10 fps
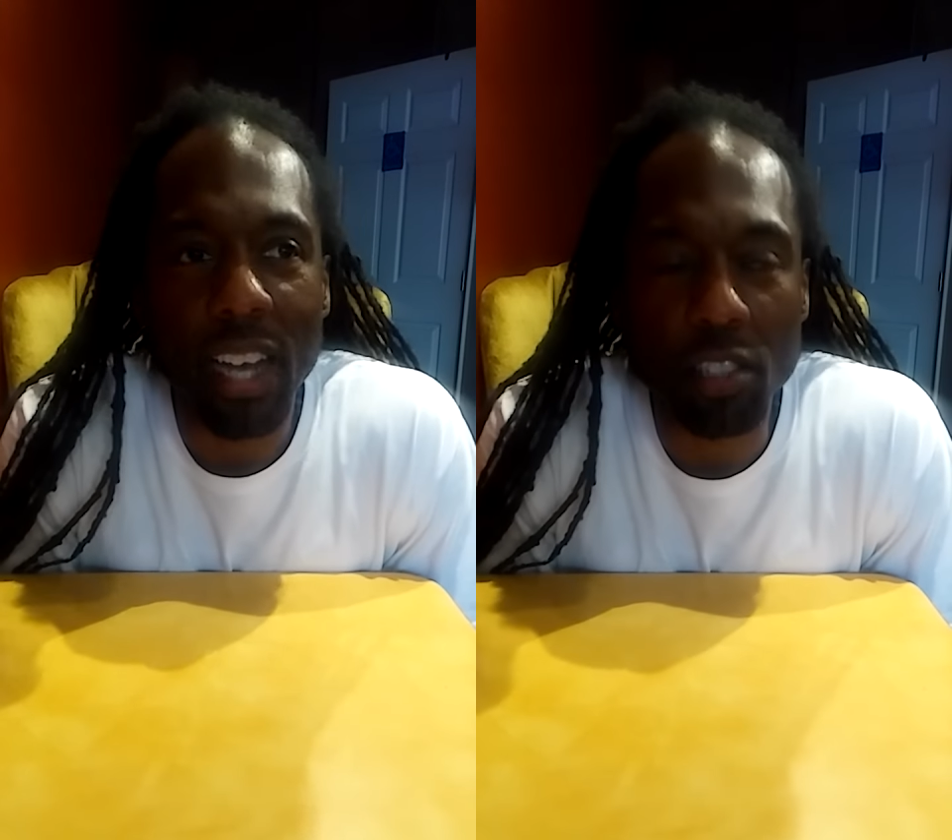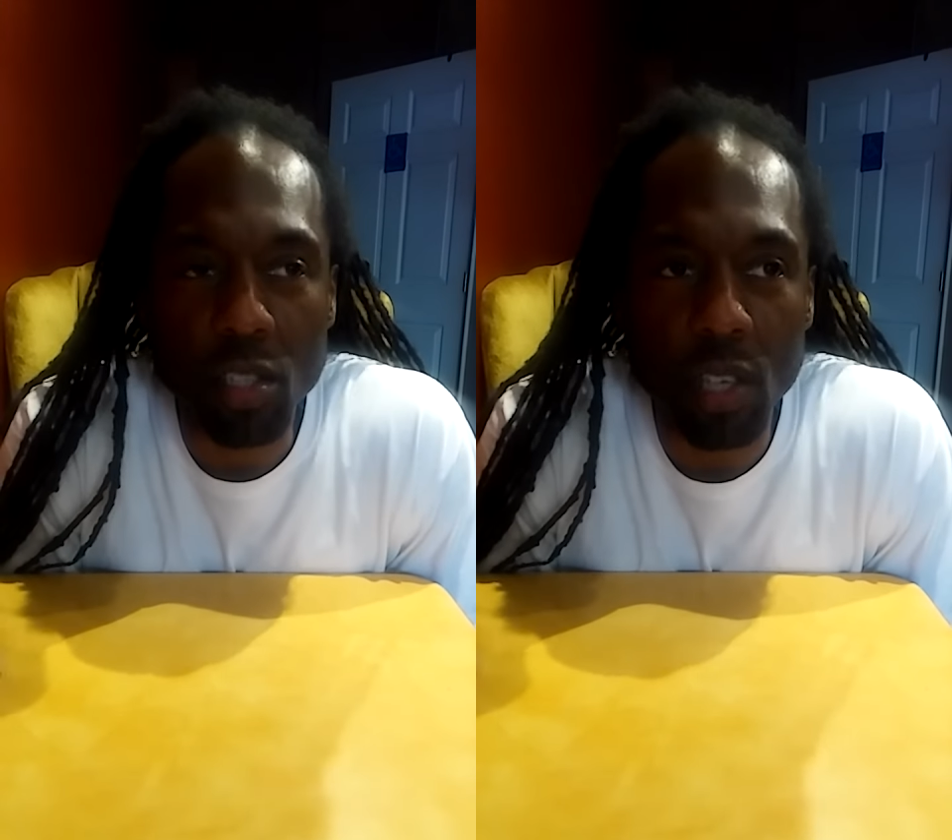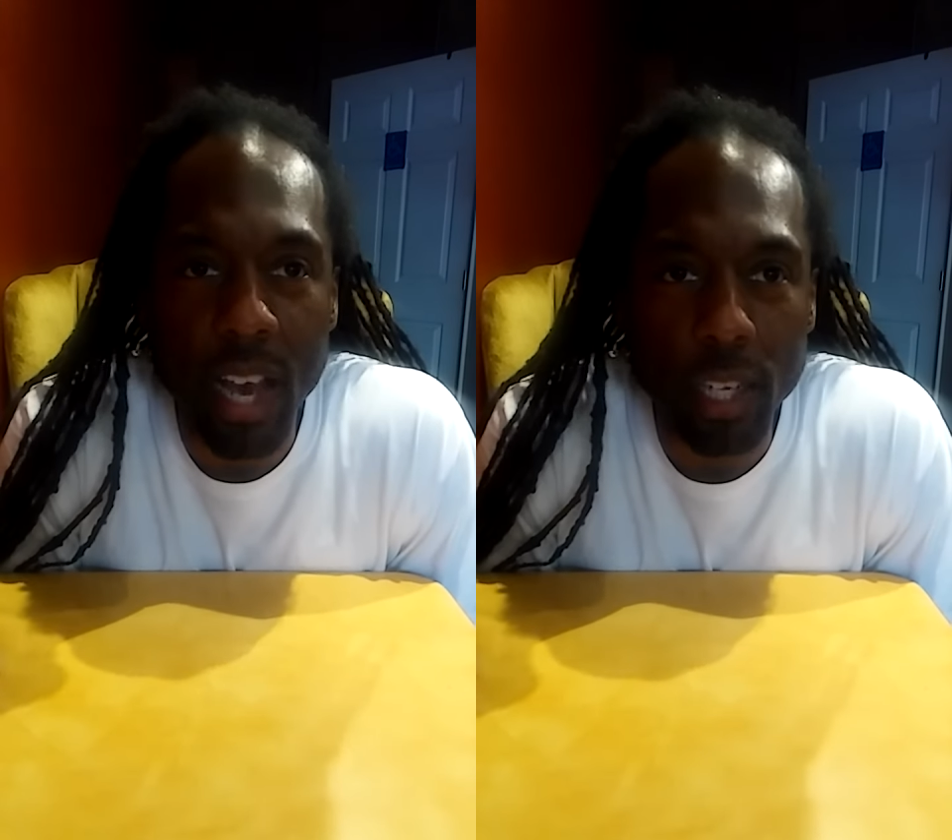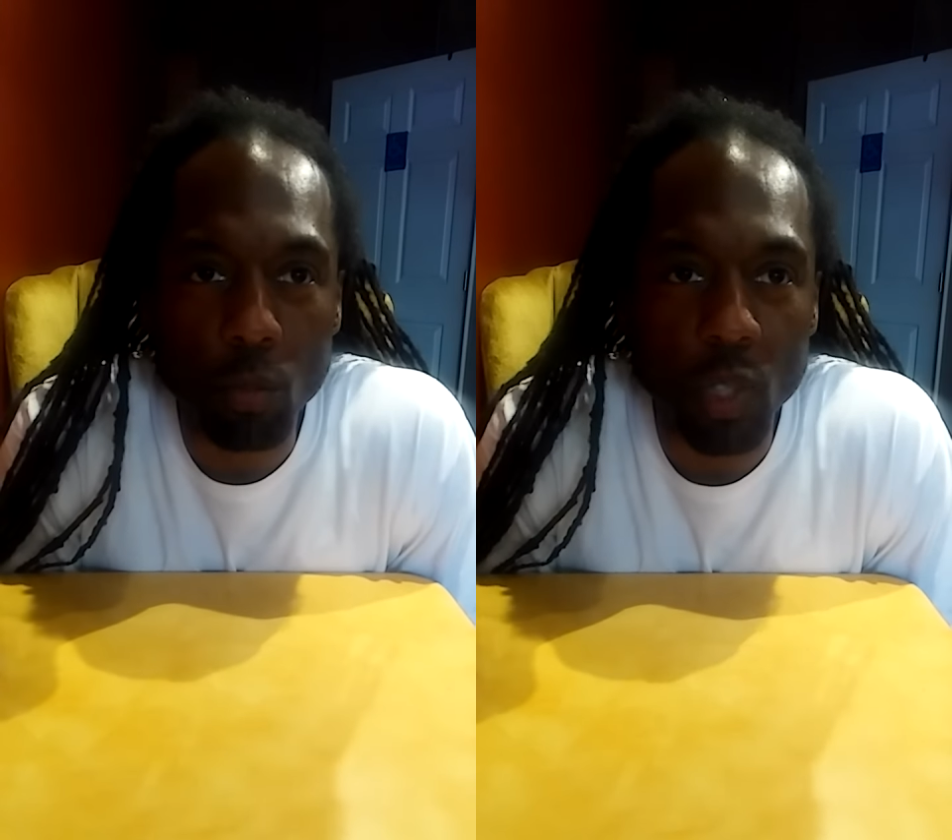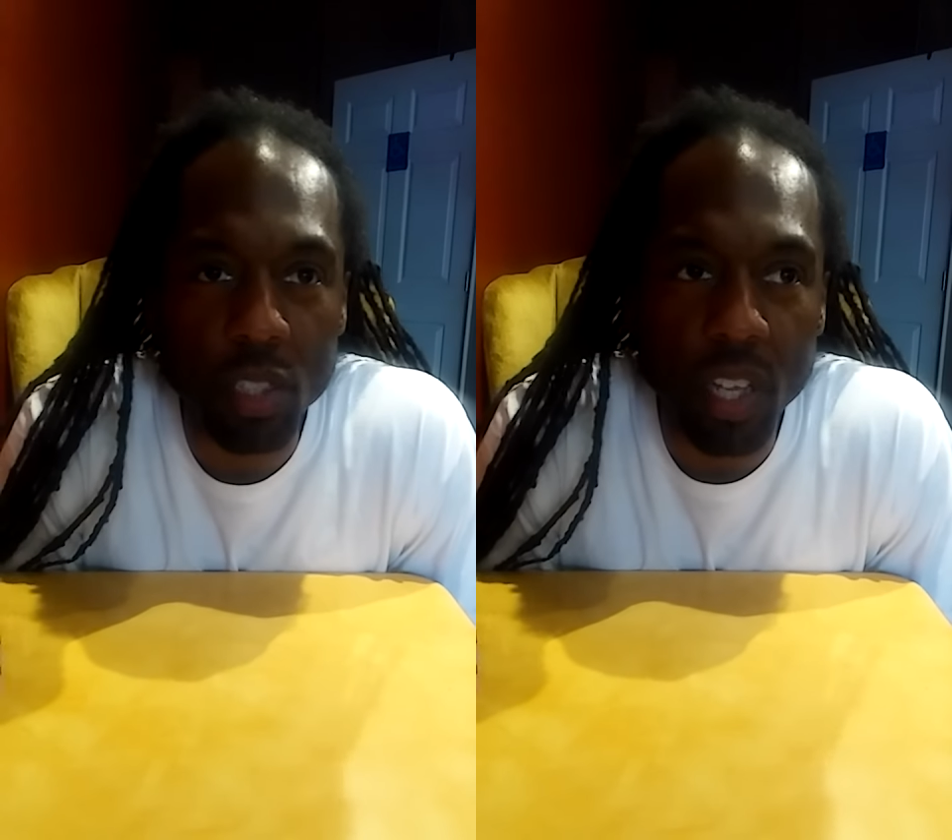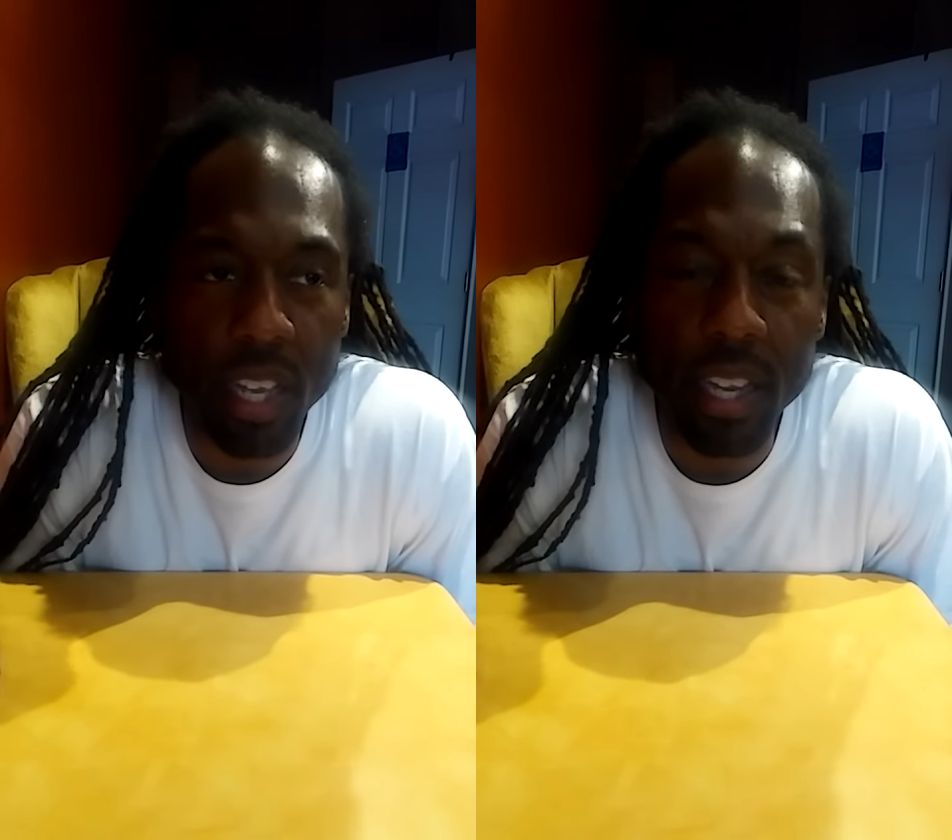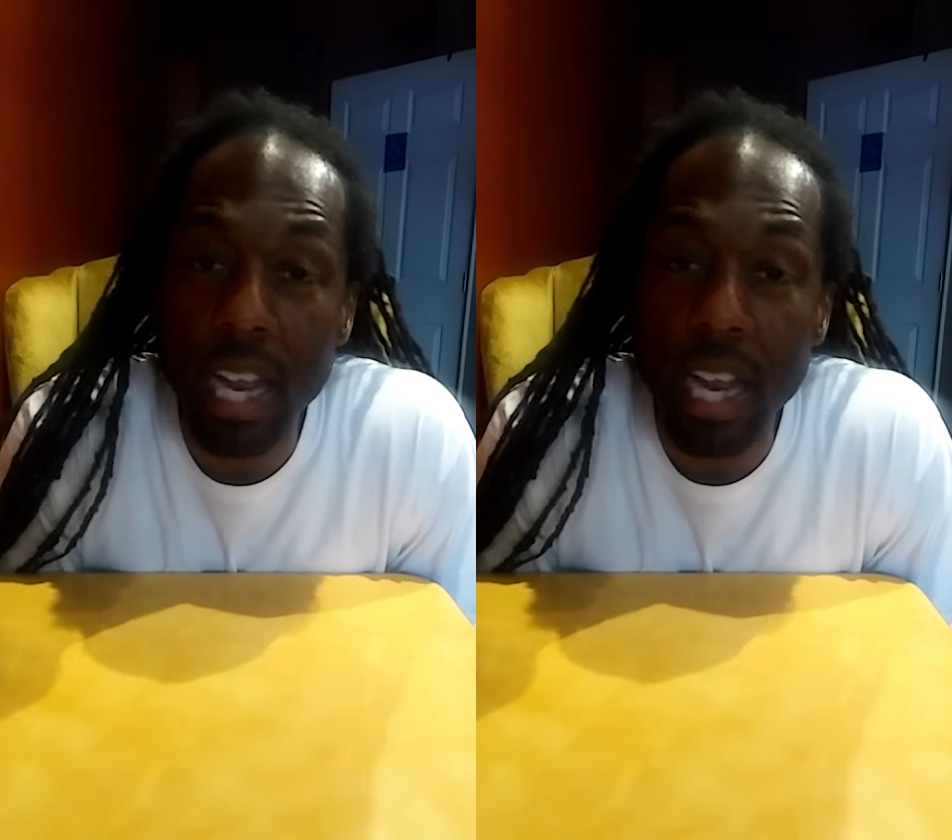I just got up one day.